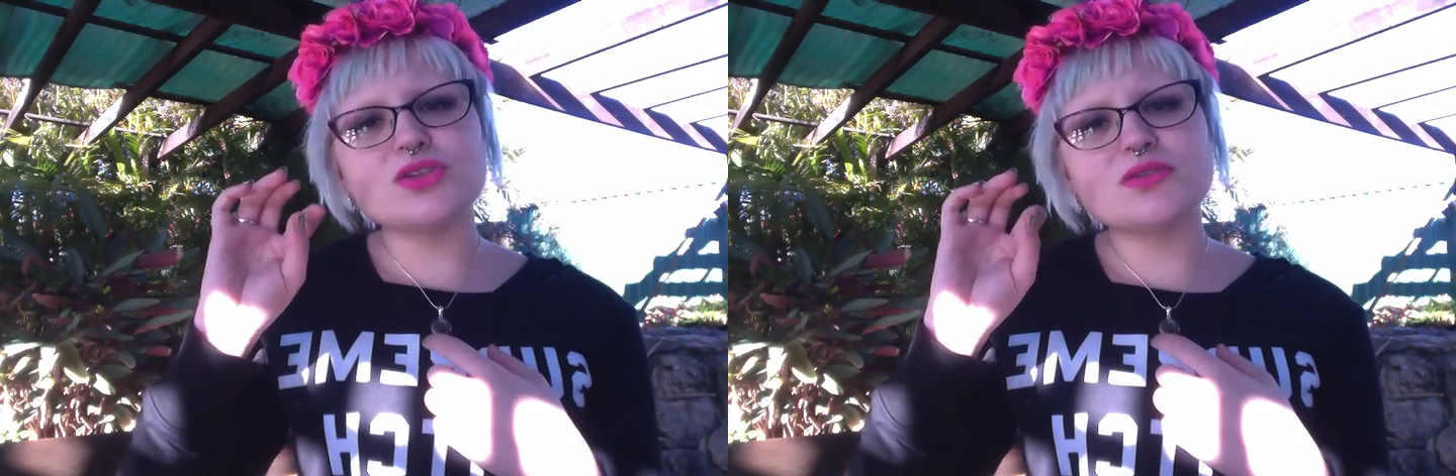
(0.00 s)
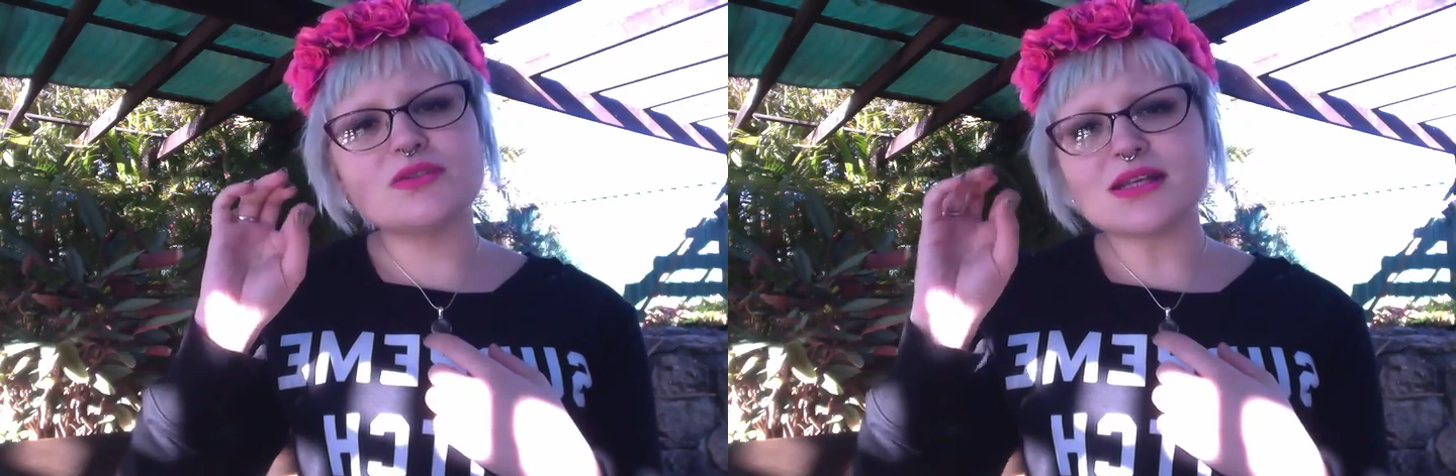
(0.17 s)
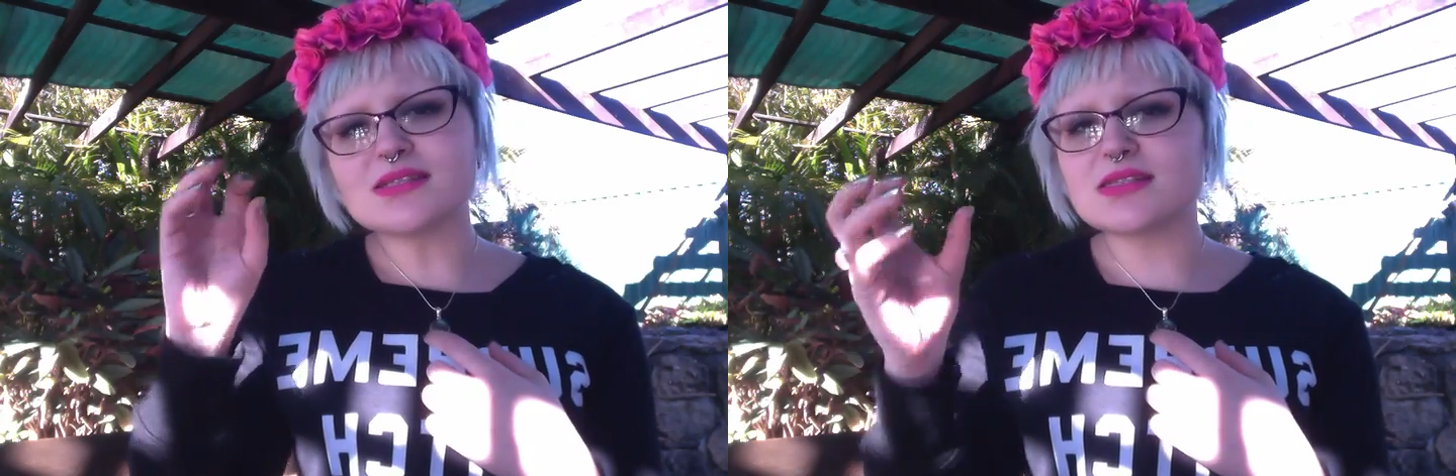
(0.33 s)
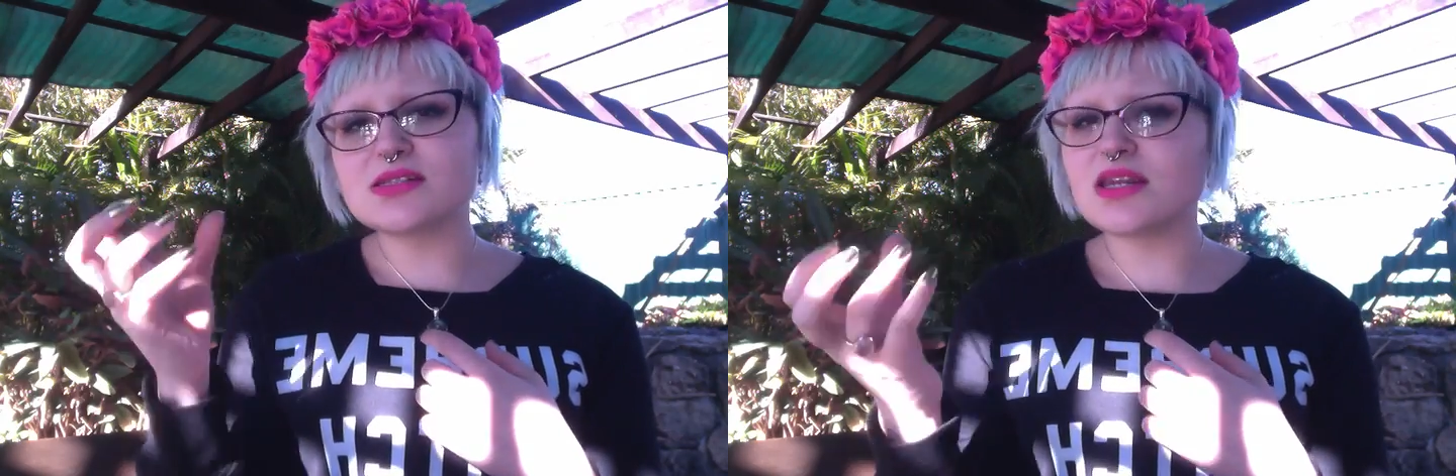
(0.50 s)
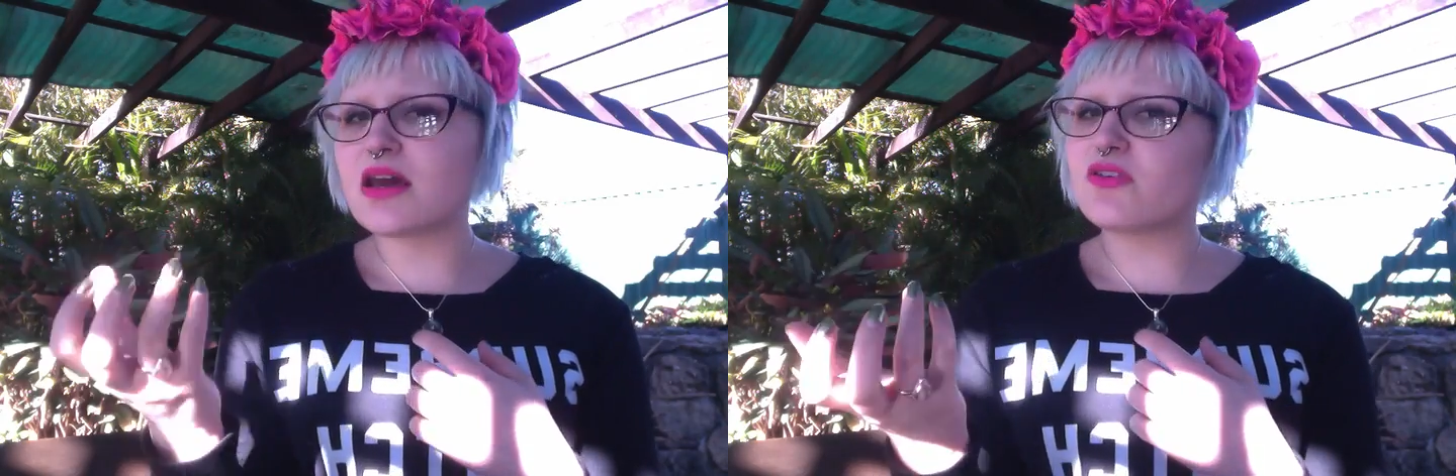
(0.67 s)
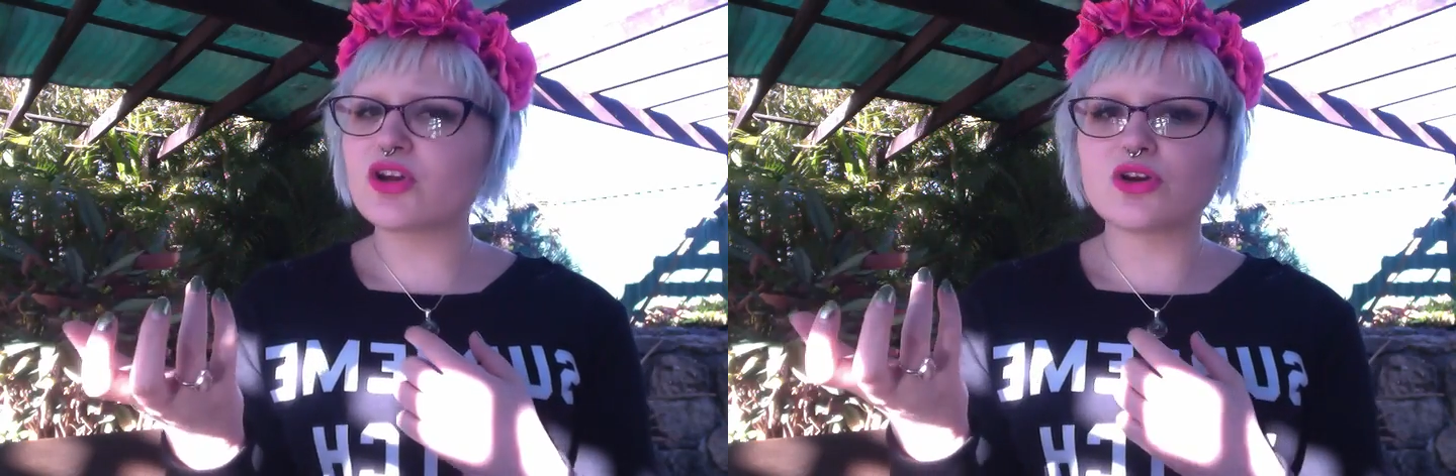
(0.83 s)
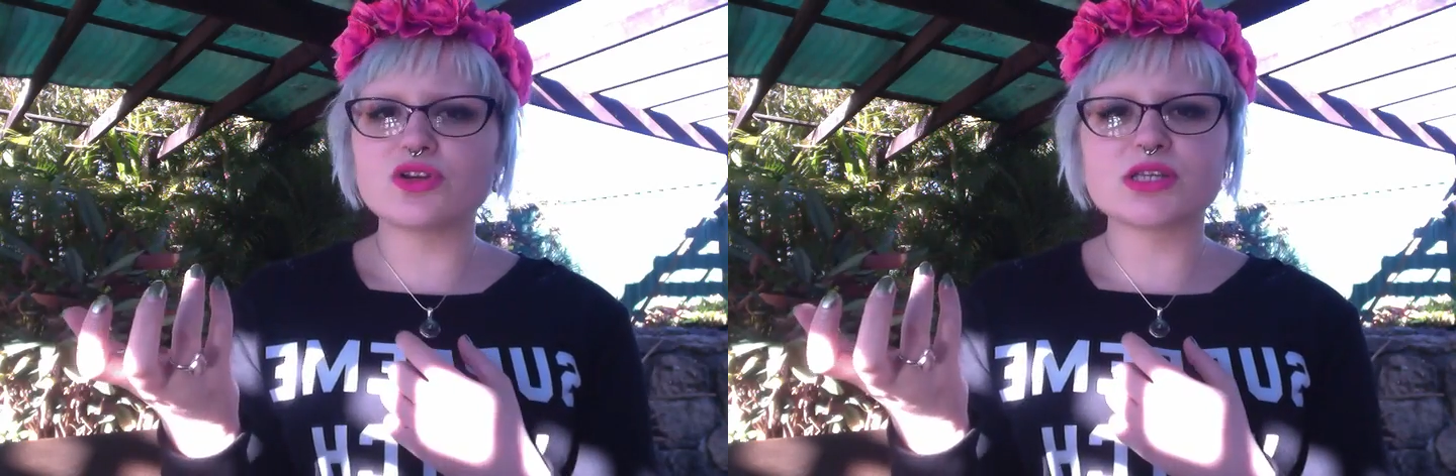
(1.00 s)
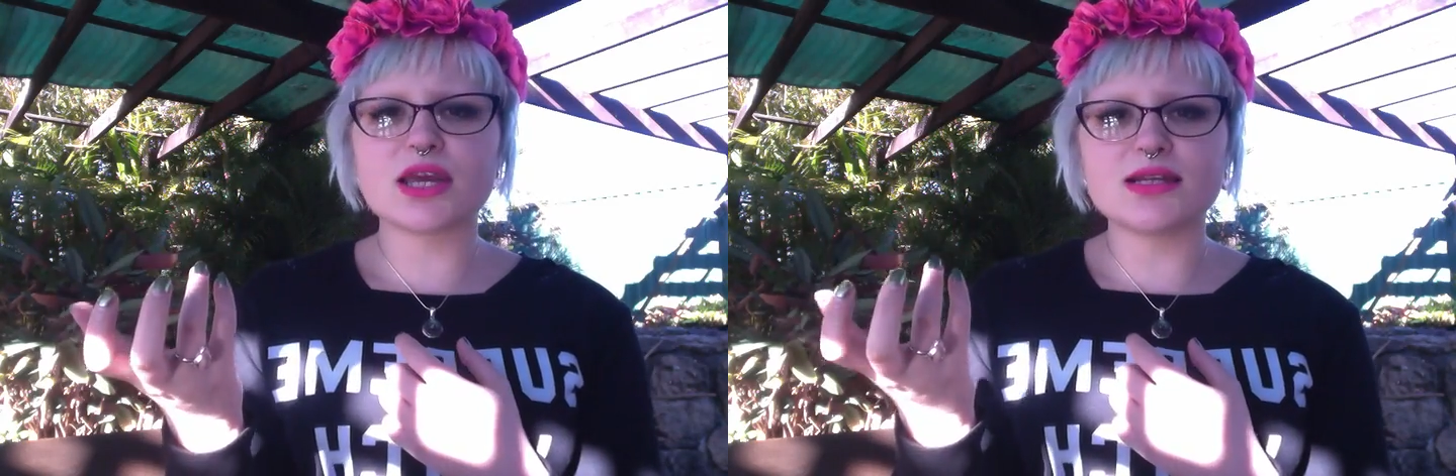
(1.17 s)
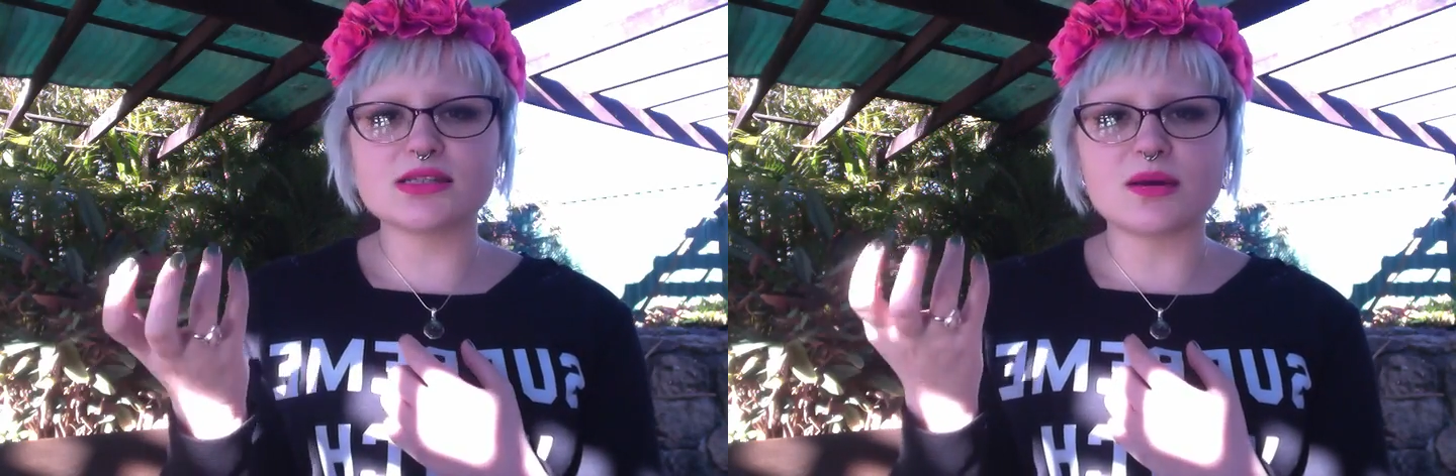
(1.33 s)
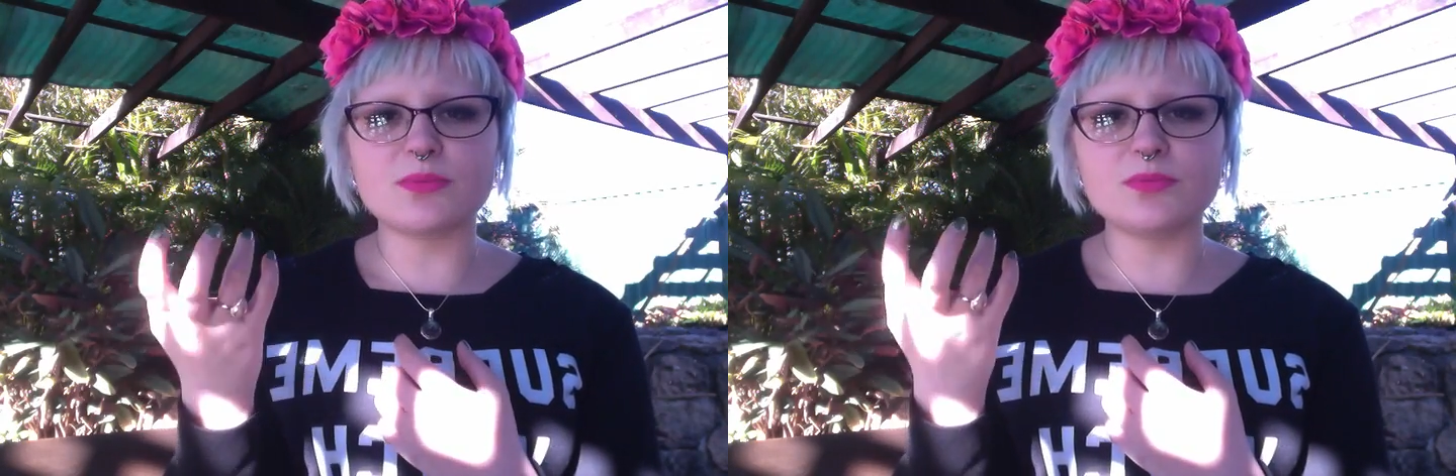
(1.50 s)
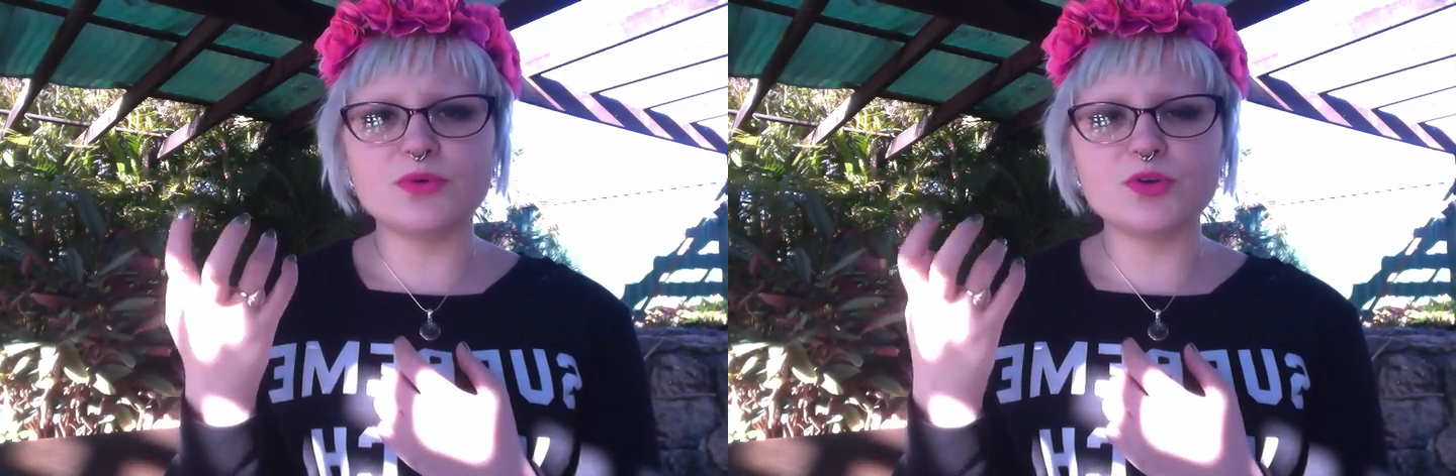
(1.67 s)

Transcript: that's never going to end up